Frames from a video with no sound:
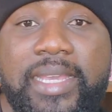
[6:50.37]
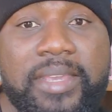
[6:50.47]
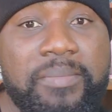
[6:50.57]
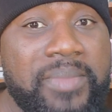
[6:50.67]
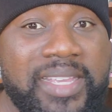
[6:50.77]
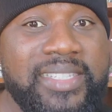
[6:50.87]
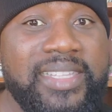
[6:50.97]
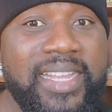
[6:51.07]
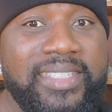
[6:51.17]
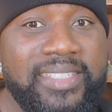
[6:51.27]
it means
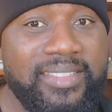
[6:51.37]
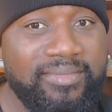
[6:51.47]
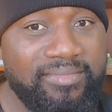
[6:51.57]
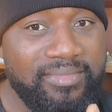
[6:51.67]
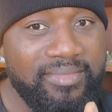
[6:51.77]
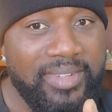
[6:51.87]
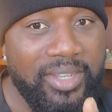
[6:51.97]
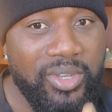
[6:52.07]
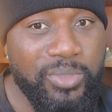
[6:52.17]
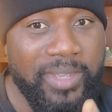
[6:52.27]
that the
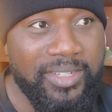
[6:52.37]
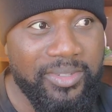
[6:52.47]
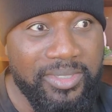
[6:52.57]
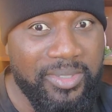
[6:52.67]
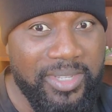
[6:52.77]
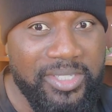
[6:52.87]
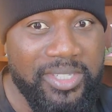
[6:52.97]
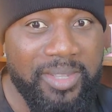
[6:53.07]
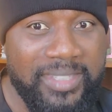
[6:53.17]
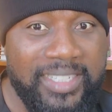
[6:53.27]
husband is doing
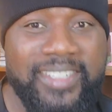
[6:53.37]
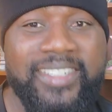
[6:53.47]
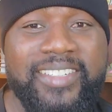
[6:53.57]
something.